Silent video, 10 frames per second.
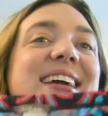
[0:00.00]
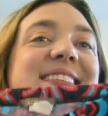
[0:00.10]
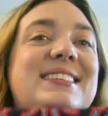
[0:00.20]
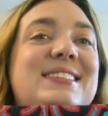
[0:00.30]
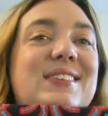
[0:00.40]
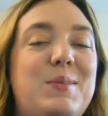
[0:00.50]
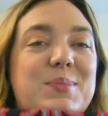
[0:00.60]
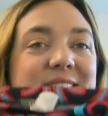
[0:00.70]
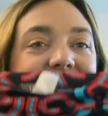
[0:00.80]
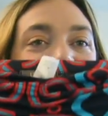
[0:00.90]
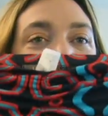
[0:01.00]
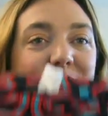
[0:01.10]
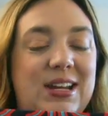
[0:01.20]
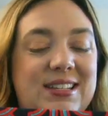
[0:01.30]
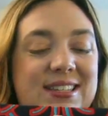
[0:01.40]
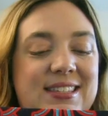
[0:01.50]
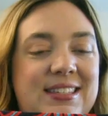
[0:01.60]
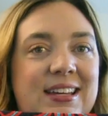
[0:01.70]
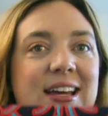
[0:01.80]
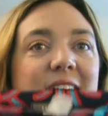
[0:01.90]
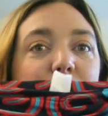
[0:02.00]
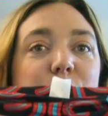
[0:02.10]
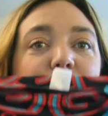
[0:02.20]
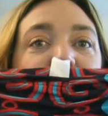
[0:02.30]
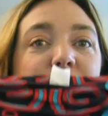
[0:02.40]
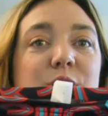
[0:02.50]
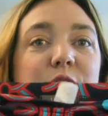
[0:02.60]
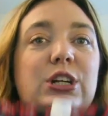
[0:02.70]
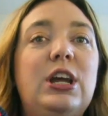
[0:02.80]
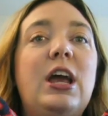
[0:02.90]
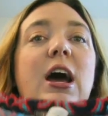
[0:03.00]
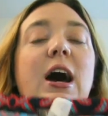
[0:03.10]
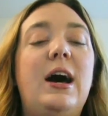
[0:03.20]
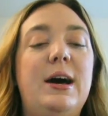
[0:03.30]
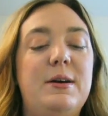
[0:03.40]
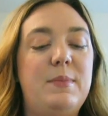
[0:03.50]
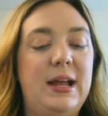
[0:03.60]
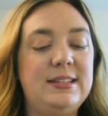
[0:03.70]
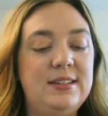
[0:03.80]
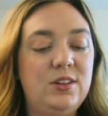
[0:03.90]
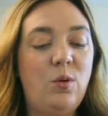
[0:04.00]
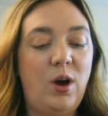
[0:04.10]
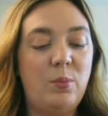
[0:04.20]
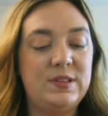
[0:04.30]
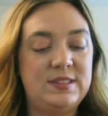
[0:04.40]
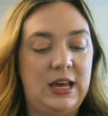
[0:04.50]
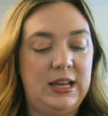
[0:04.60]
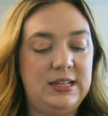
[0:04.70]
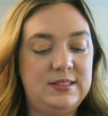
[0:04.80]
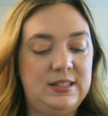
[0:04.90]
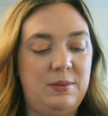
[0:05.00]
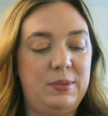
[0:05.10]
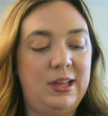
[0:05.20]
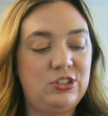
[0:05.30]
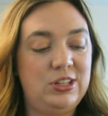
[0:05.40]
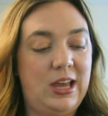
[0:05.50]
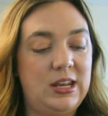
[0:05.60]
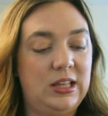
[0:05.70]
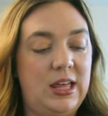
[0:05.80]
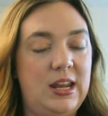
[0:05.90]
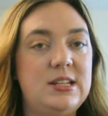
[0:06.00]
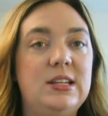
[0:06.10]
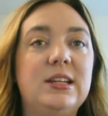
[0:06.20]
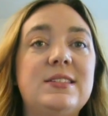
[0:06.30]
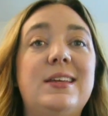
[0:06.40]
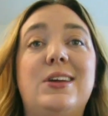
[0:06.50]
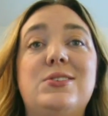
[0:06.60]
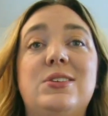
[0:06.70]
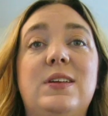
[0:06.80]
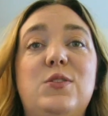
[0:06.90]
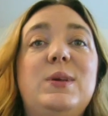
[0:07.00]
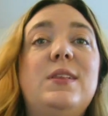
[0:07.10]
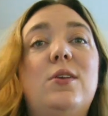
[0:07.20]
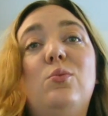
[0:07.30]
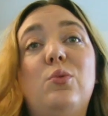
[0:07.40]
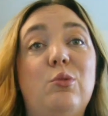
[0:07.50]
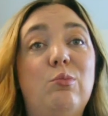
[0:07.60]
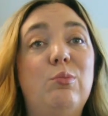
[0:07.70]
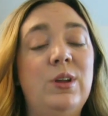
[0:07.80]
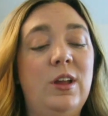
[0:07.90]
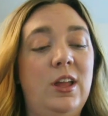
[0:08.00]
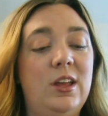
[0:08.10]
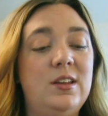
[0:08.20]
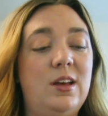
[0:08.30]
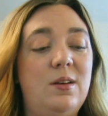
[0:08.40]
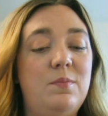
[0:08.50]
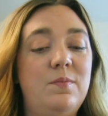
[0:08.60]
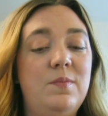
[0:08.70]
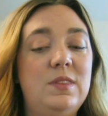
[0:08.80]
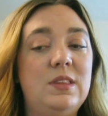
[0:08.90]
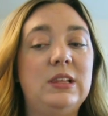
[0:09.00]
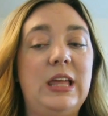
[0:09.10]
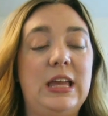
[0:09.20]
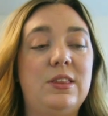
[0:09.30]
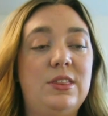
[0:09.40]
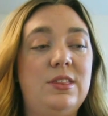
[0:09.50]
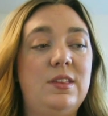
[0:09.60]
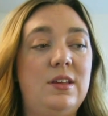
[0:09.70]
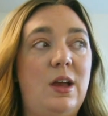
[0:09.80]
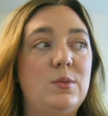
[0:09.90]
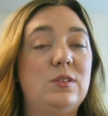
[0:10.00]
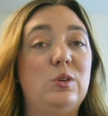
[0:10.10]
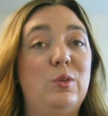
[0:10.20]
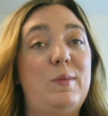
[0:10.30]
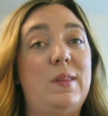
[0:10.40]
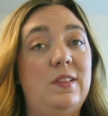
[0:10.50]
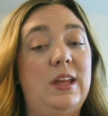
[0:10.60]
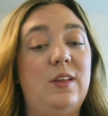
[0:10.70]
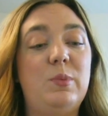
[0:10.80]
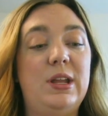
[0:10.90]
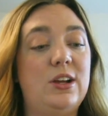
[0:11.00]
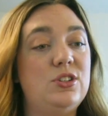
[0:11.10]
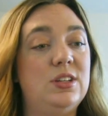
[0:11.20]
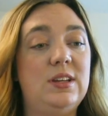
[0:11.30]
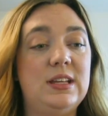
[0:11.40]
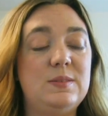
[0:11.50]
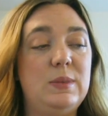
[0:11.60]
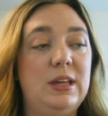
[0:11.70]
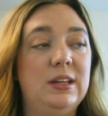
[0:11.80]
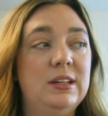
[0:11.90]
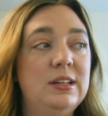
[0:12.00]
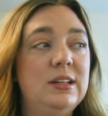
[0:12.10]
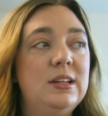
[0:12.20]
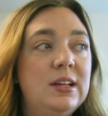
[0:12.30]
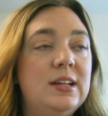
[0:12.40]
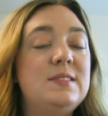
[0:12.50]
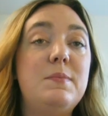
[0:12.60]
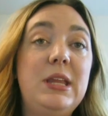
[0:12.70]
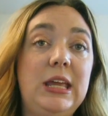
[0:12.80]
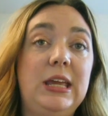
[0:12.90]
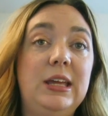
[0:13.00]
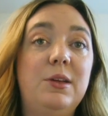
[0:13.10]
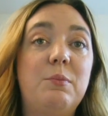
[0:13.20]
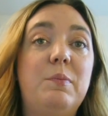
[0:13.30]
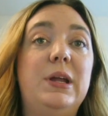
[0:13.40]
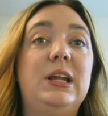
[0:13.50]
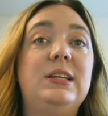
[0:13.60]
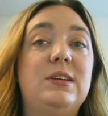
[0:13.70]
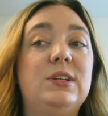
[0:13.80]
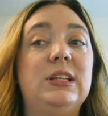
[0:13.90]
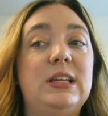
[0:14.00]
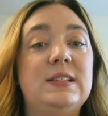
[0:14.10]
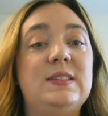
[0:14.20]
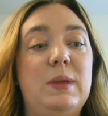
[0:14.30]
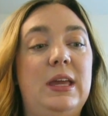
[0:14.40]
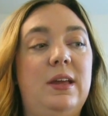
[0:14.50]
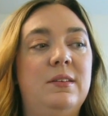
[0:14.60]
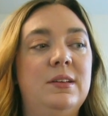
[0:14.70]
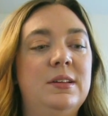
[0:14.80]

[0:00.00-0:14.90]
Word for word: It's a strapless dress, as you can see. um, I did go up a size, and I'm actually kind of glad I did because it actually gives me a lot of room, and um, the length, I was a little worried about the length, but it actually hits me. It's mini, but it definitely hits me